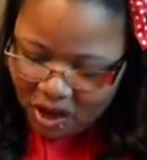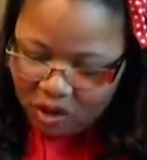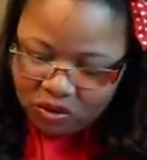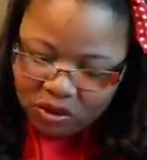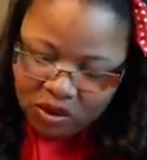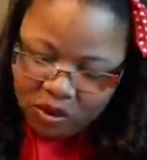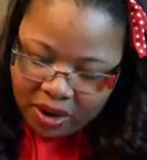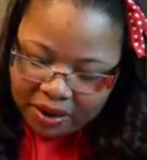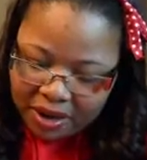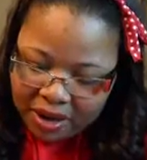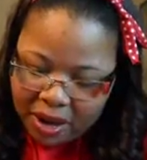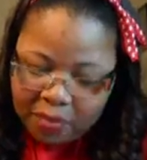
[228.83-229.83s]
oh New York
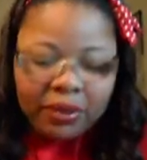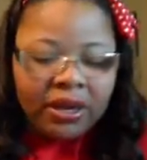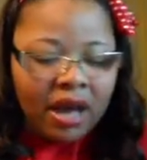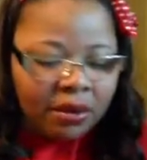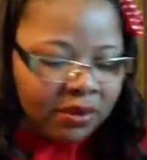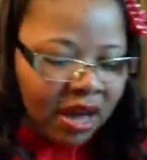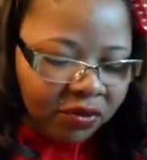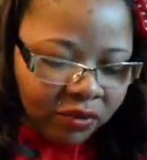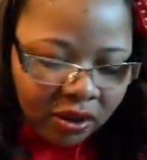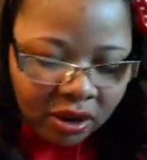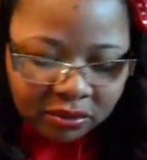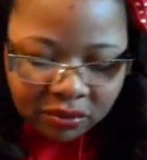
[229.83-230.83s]
and Company. I'm
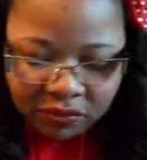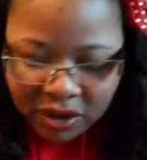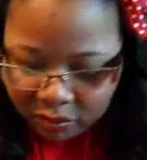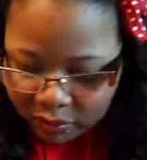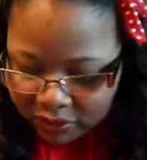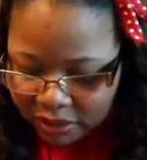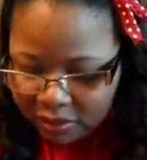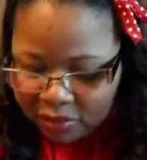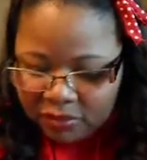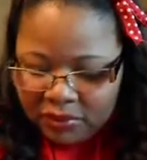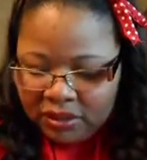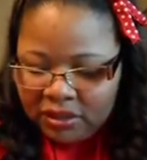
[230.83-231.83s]
definitely gonna have to fuck with
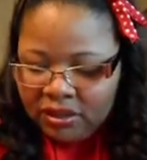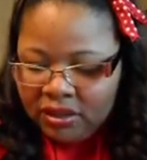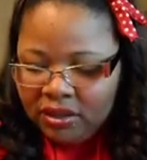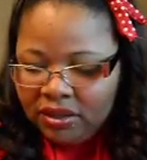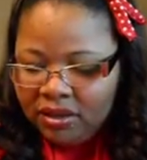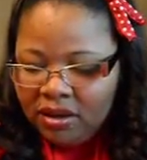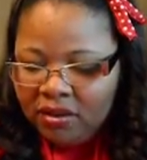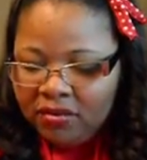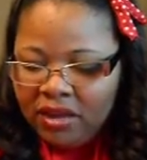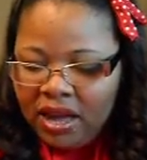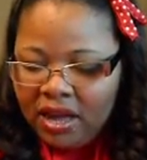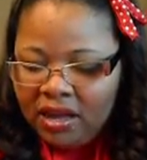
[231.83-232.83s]
them
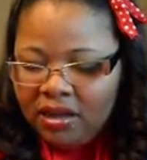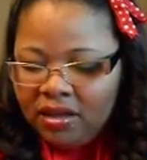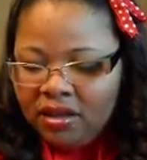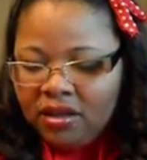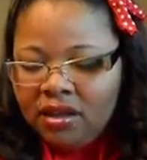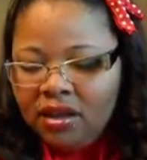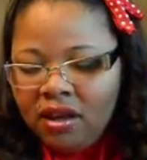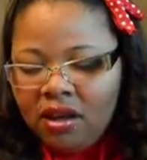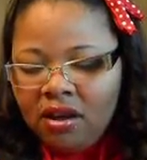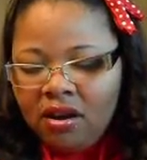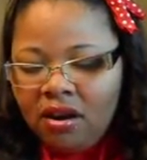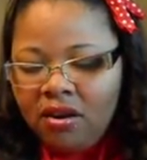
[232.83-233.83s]
on that.
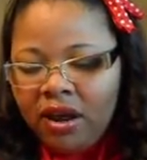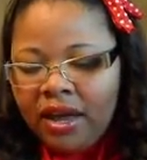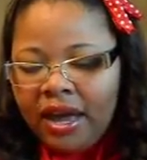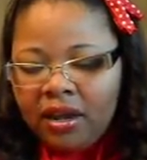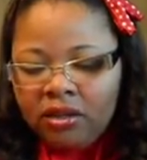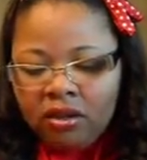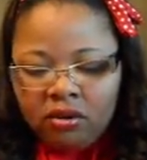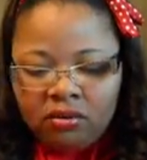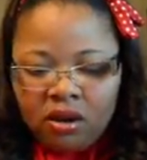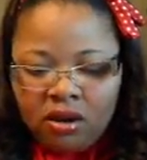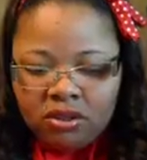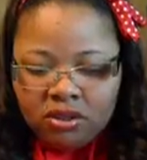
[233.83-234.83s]
Oh, I got a little
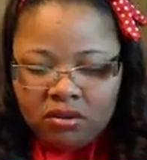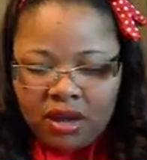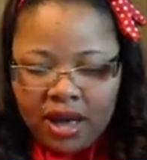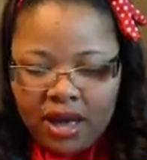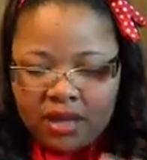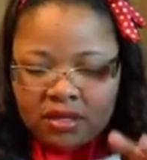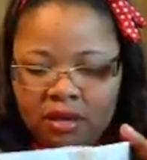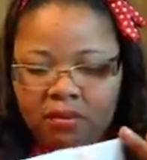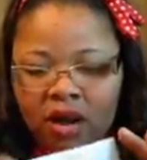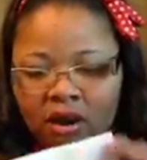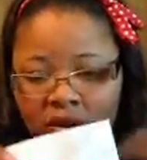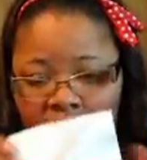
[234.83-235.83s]
note, you guys.
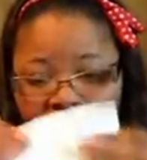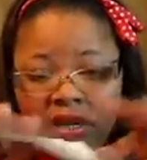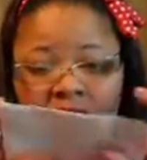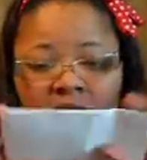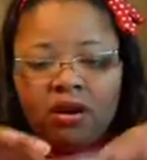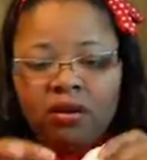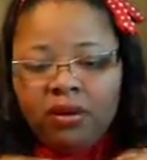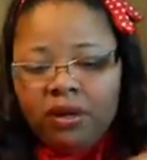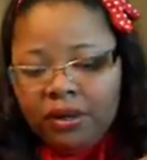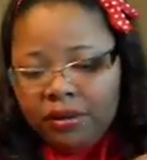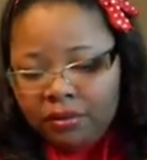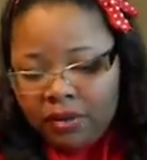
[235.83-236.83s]
I'm not gonna read it on
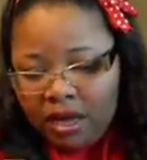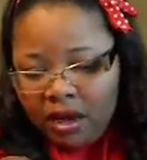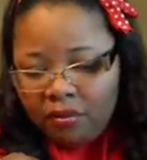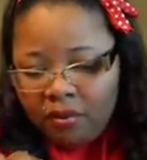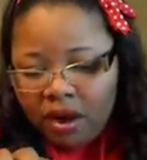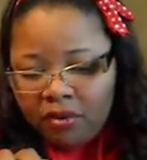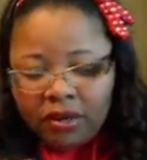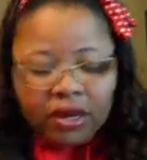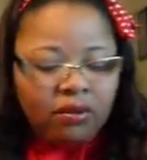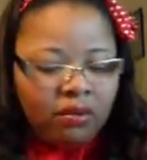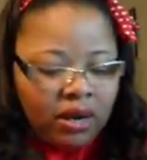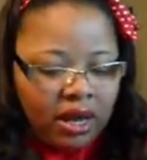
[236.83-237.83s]
um, camera. I read
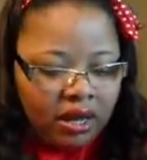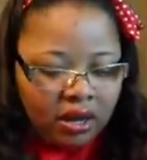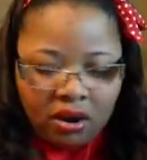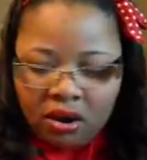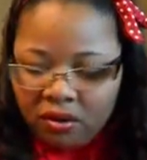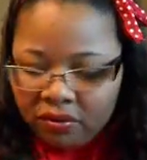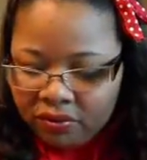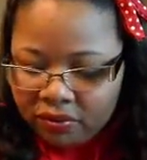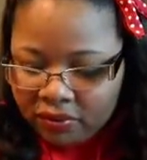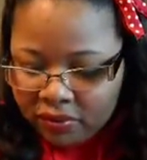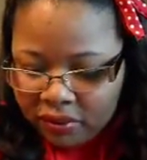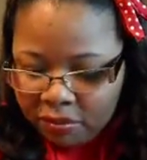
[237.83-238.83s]
it when I get off
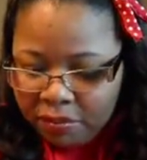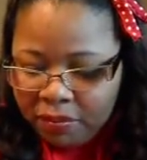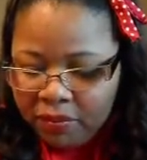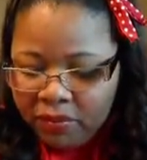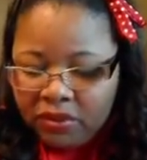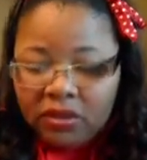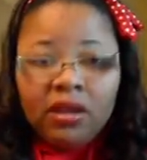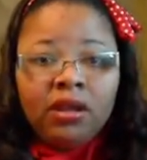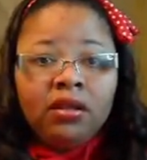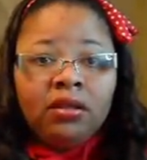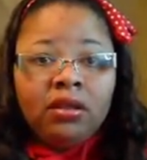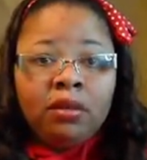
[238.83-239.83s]
the
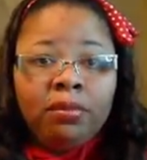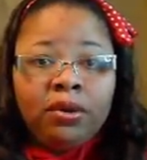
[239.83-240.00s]
the